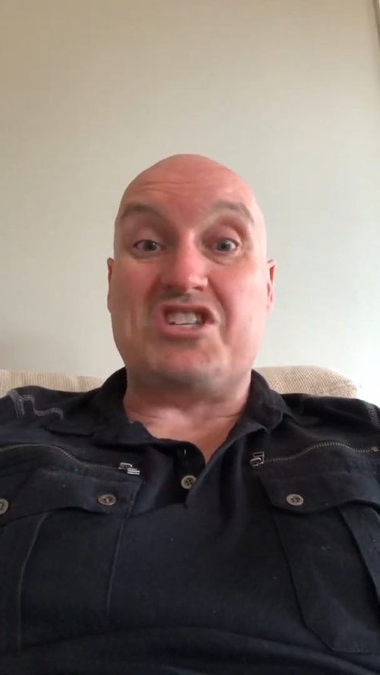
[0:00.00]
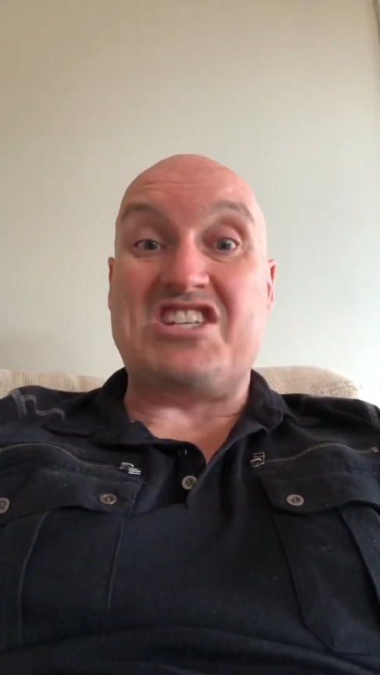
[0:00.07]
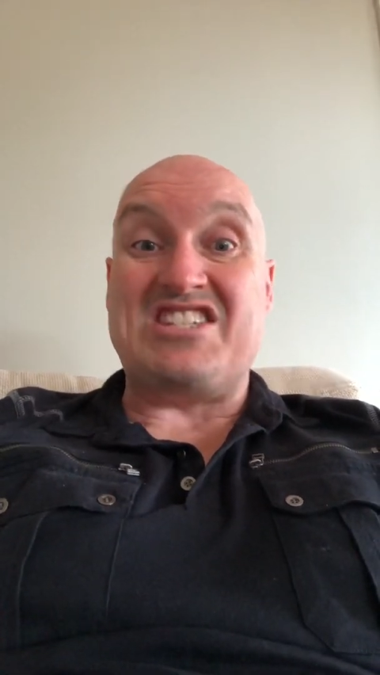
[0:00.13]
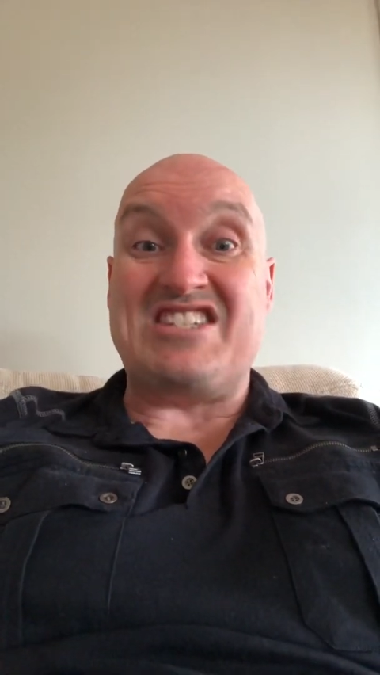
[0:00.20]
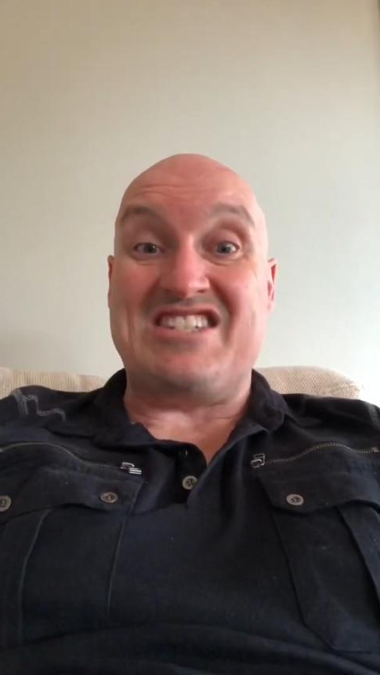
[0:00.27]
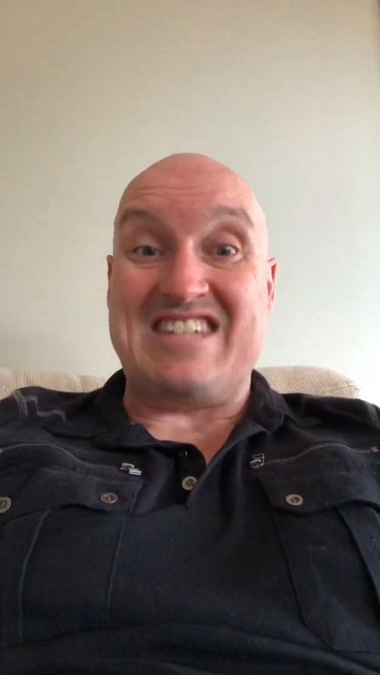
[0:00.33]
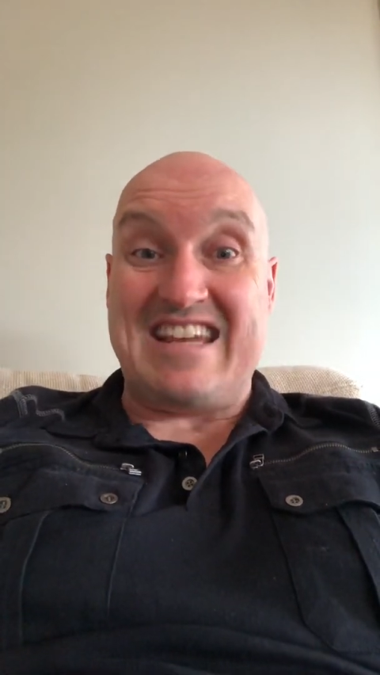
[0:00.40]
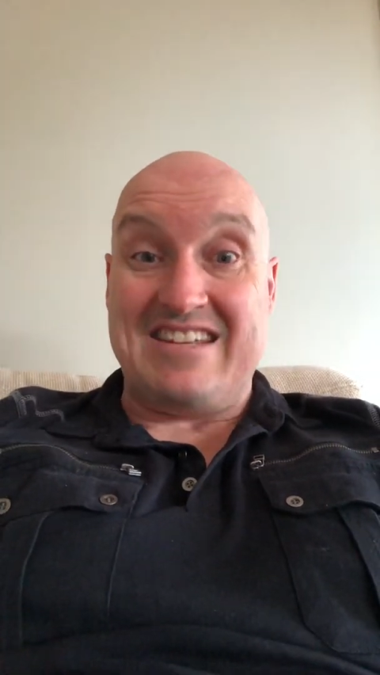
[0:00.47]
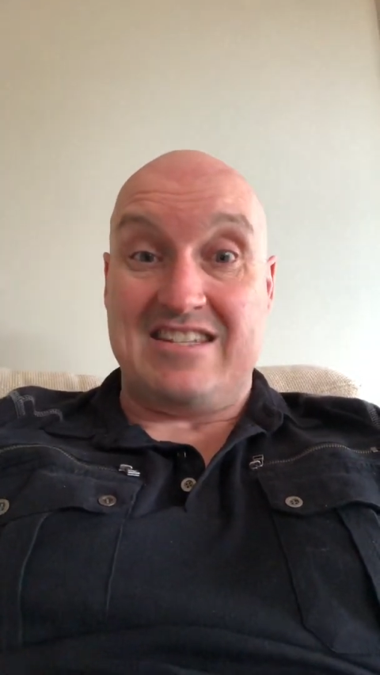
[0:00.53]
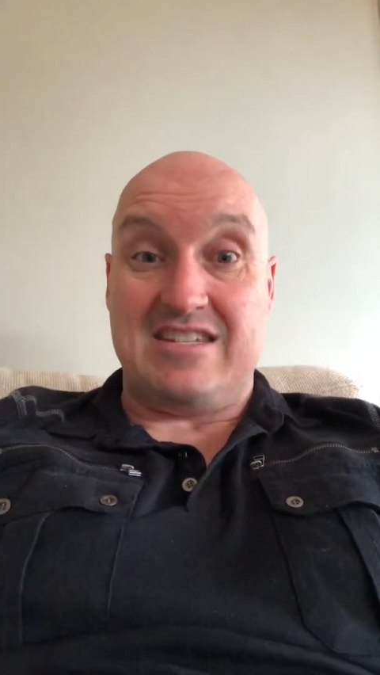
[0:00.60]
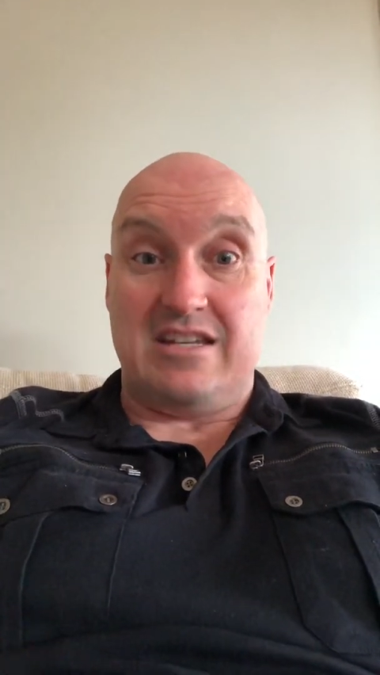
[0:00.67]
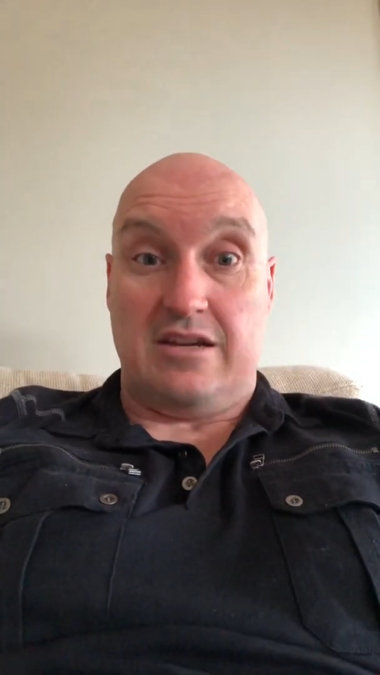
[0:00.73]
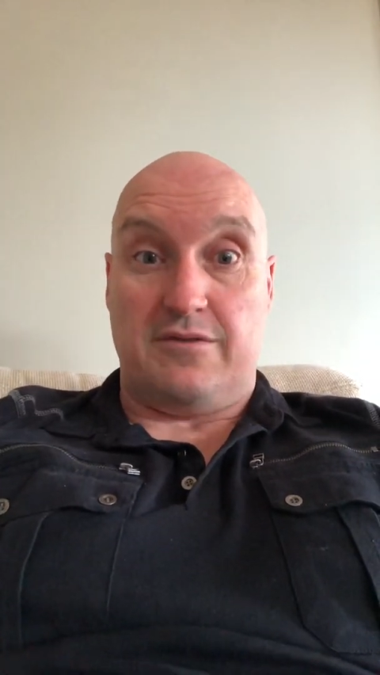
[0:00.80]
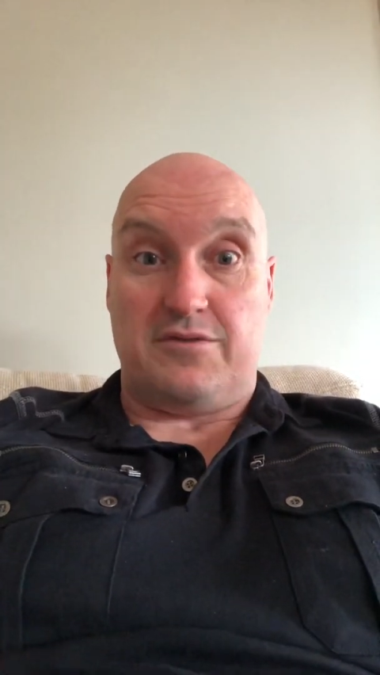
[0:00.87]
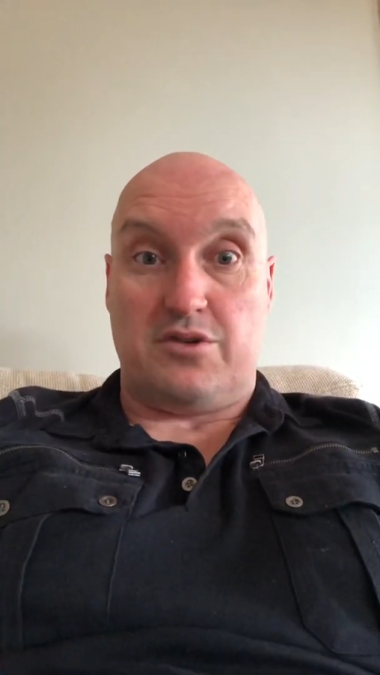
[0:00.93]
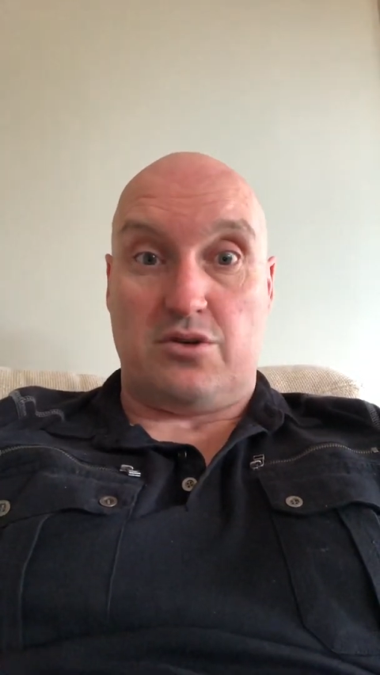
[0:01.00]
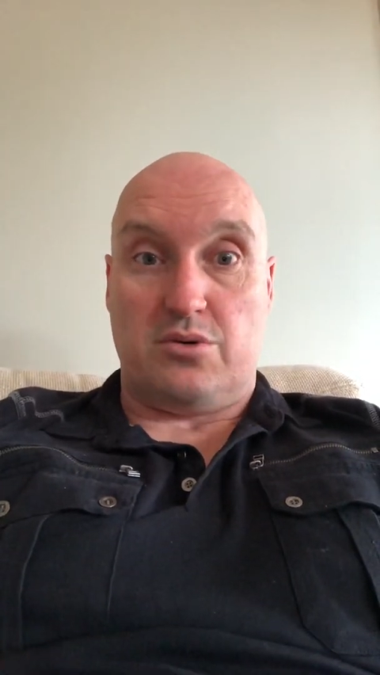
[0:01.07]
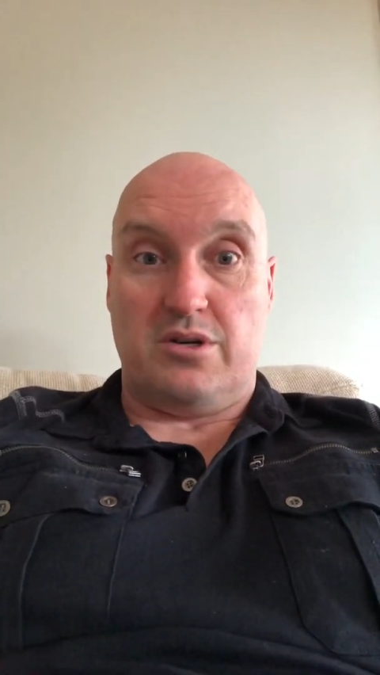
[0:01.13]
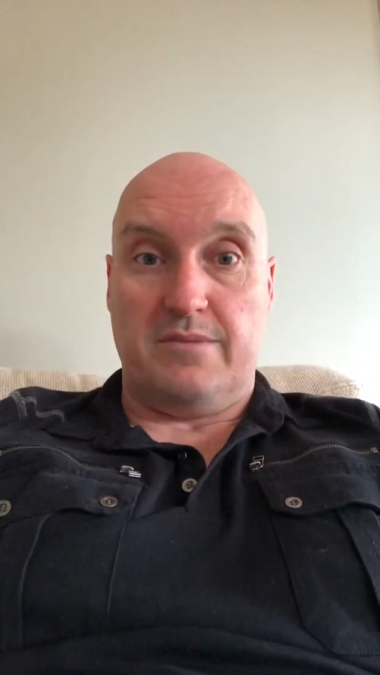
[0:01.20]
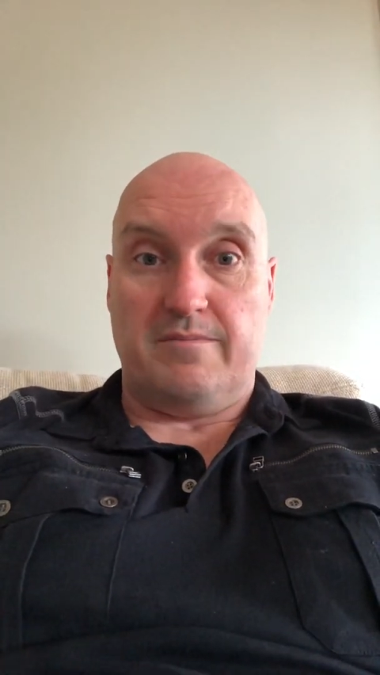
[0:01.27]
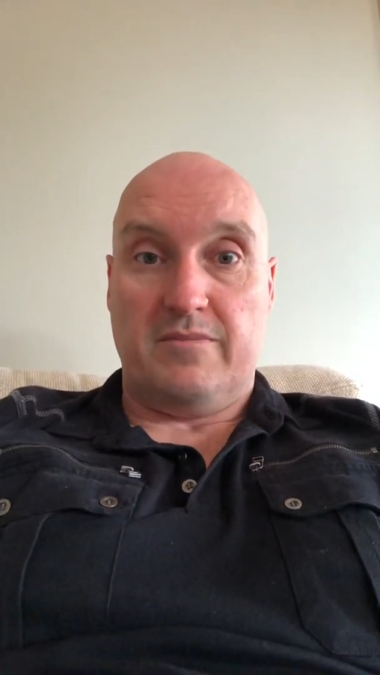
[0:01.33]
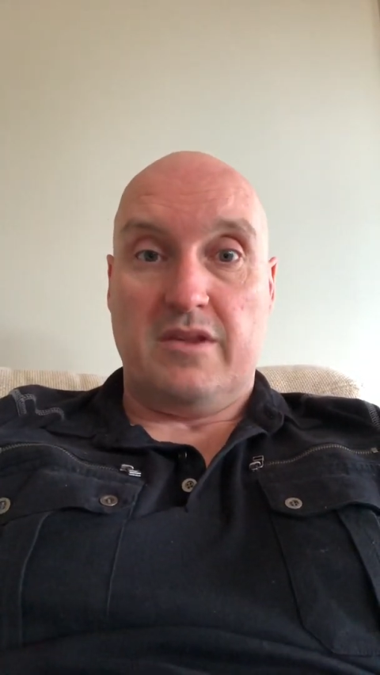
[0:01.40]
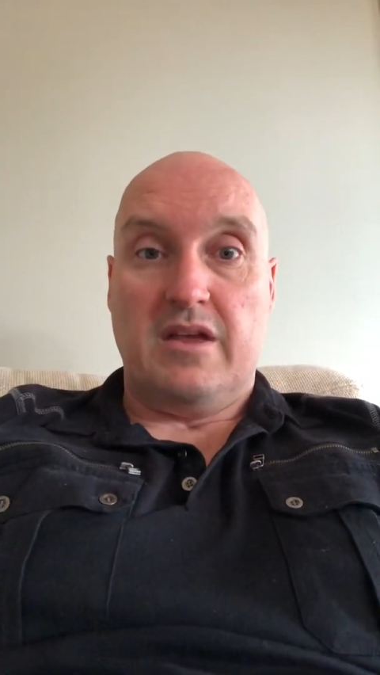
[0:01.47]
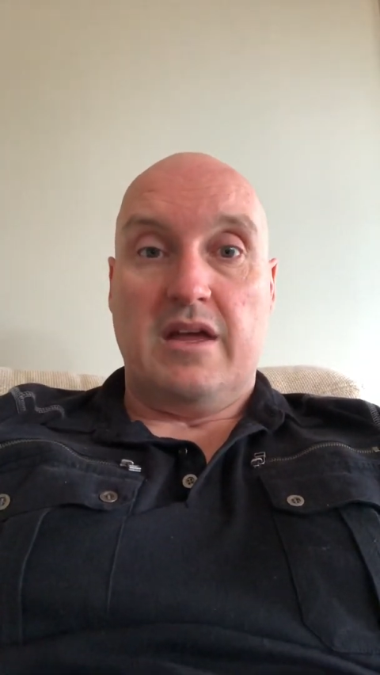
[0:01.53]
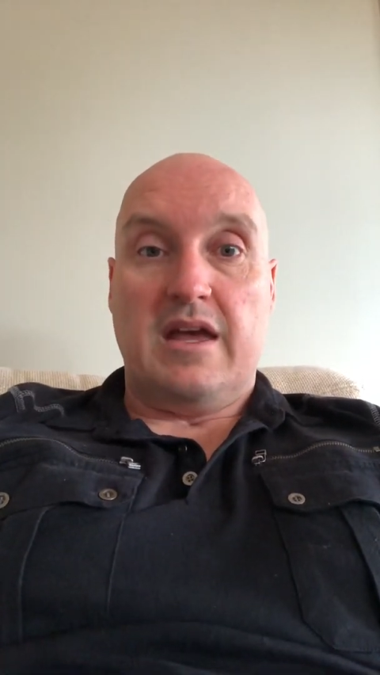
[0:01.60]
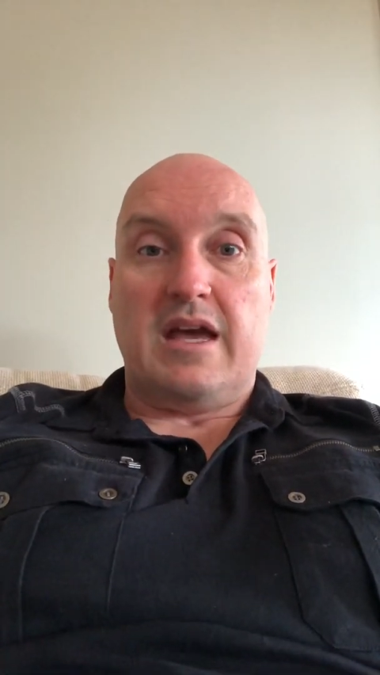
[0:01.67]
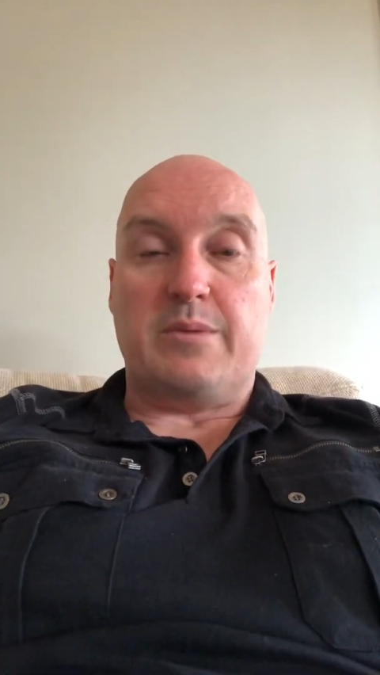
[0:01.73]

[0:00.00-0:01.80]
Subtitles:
sensitive to it,